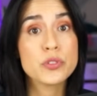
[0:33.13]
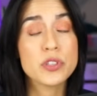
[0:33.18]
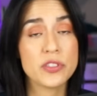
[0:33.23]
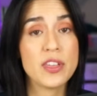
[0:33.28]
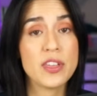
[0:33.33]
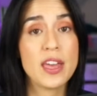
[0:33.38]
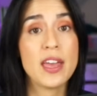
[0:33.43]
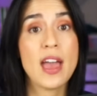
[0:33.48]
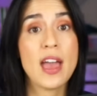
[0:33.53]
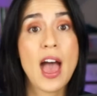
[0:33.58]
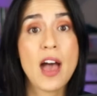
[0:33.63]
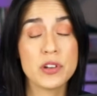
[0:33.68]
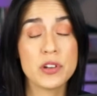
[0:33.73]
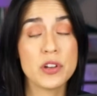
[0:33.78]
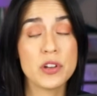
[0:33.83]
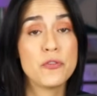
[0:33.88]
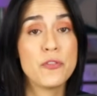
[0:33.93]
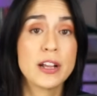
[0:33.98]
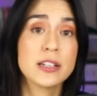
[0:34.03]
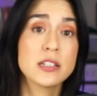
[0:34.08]
that they have an
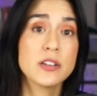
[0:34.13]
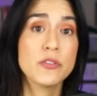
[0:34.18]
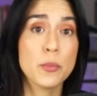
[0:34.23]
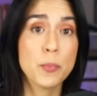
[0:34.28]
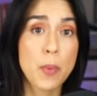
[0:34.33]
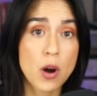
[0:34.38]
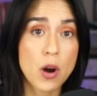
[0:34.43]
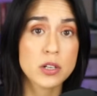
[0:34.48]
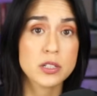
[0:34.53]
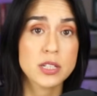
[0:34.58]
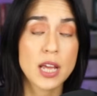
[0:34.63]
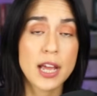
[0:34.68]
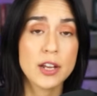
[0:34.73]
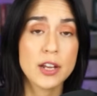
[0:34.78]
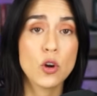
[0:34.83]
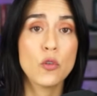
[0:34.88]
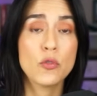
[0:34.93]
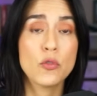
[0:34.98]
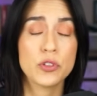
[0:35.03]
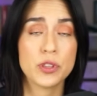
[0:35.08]
effective apartheid
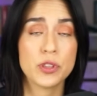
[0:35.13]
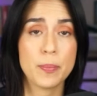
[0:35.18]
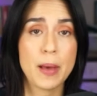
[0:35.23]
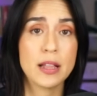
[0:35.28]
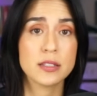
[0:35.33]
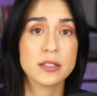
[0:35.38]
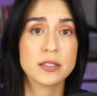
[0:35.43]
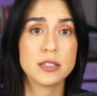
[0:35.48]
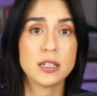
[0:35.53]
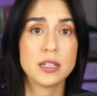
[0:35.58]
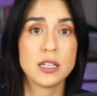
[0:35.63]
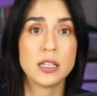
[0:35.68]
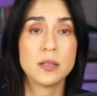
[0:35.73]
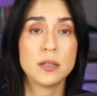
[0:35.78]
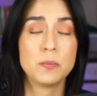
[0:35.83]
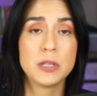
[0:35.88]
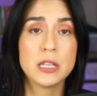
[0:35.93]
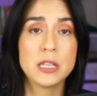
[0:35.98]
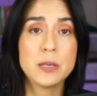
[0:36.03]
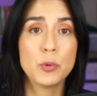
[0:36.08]
over the Palestinian
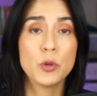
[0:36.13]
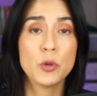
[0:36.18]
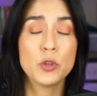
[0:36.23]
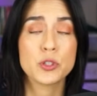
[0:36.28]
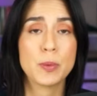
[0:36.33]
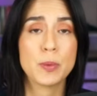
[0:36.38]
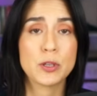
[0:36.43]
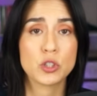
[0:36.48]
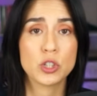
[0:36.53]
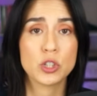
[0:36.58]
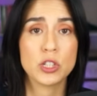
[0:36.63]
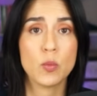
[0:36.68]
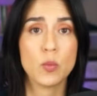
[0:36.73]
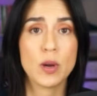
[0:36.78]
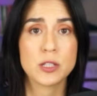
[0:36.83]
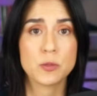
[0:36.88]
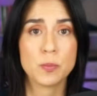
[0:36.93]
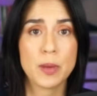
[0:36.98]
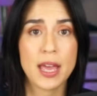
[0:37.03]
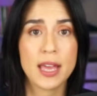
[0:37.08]
people, especially in the
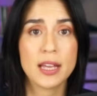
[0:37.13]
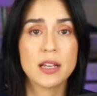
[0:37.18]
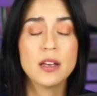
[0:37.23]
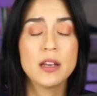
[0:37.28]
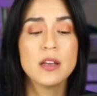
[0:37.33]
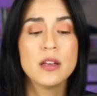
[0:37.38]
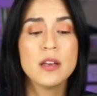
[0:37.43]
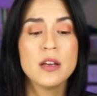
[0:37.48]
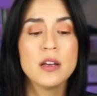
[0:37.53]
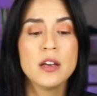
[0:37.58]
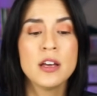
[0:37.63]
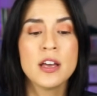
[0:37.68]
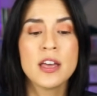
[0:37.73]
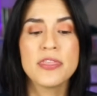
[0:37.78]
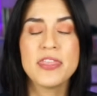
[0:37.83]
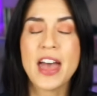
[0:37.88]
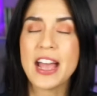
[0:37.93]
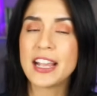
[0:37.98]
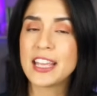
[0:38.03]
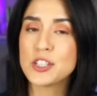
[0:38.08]
West Bank.
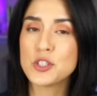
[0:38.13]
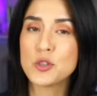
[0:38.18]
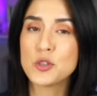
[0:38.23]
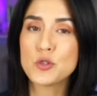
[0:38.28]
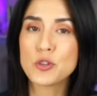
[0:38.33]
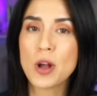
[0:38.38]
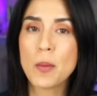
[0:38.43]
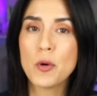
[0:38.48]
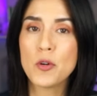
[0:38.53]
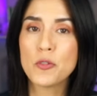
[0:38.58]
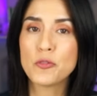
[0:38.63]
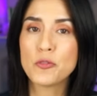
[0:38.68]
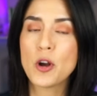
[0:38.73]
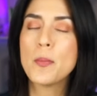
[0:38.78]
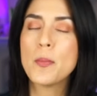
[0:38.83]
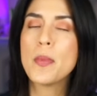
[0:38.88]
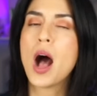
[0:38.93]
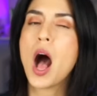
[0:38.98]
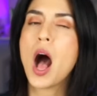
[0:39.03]
That gets you in trouble from